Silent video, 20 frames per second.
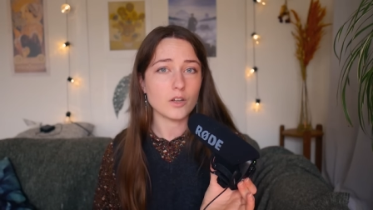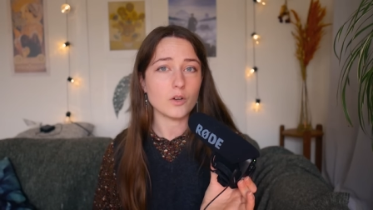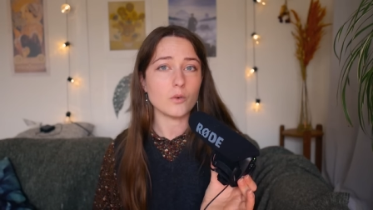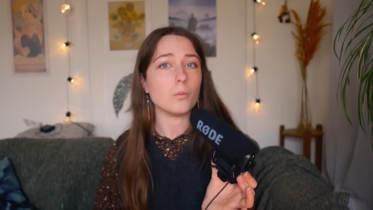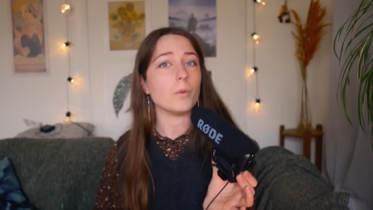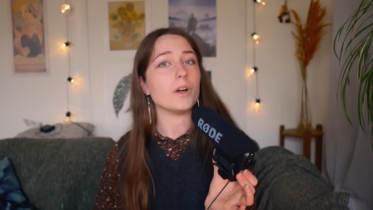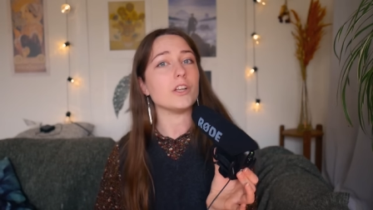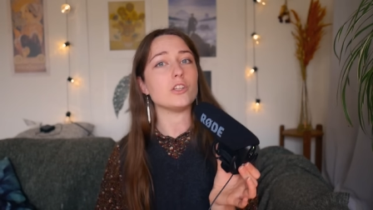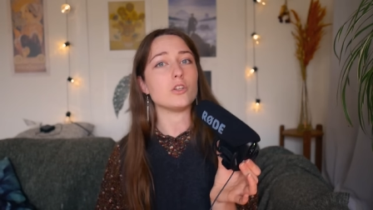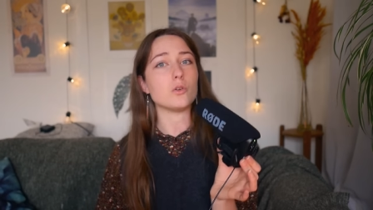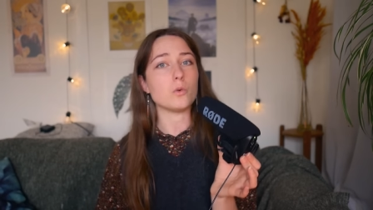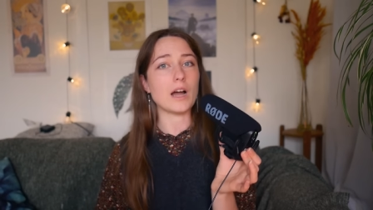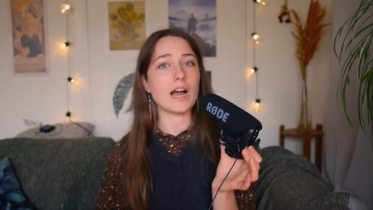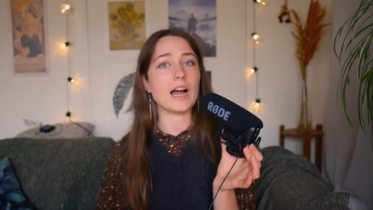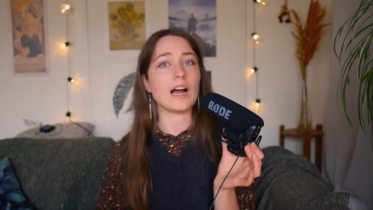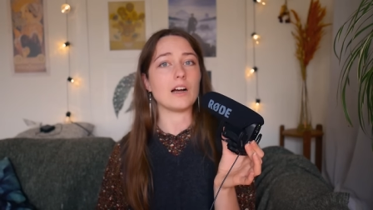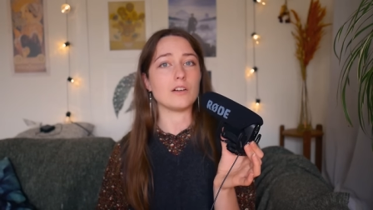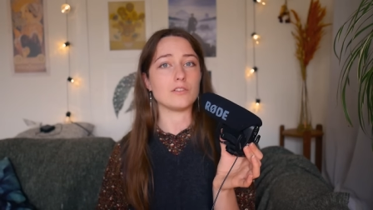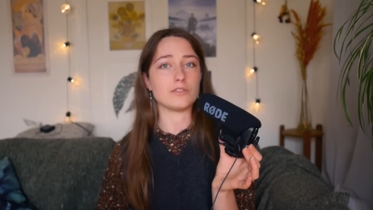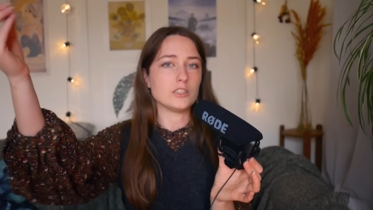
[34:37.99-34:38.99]
when you
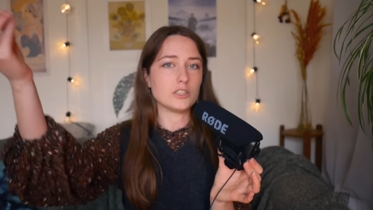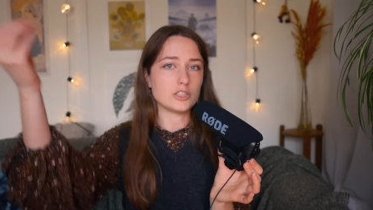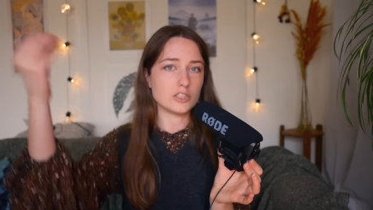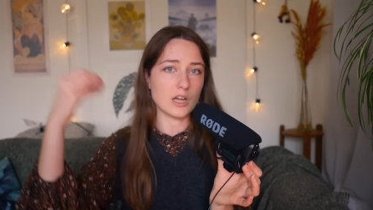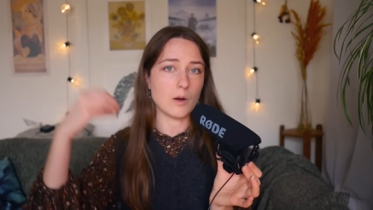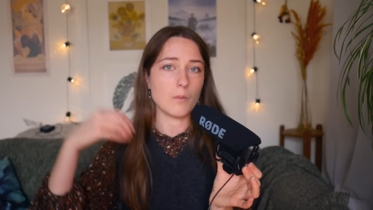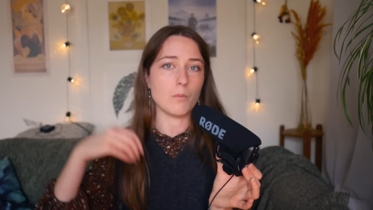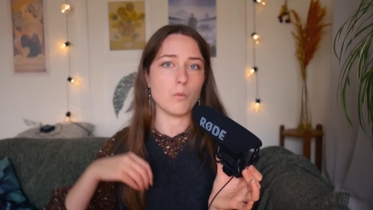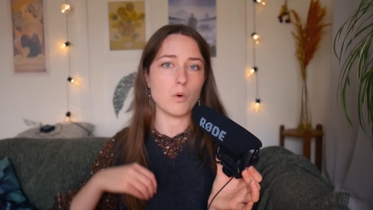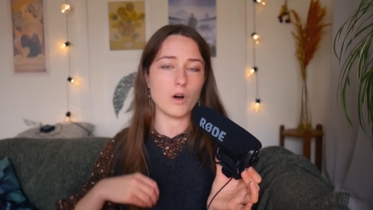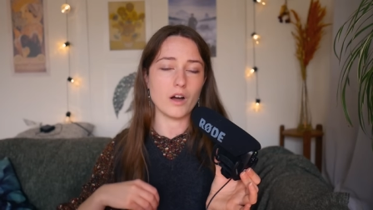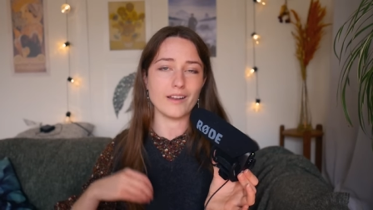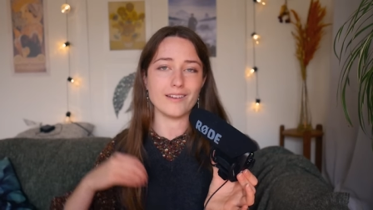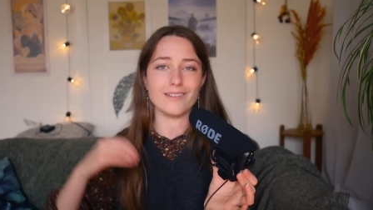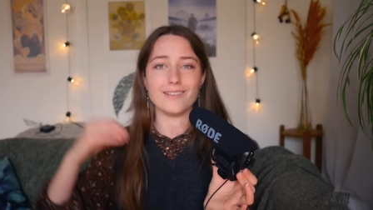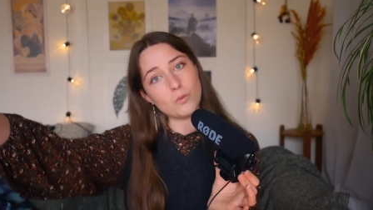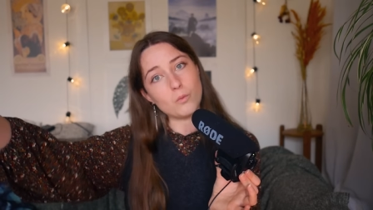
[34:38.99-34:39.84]
have someone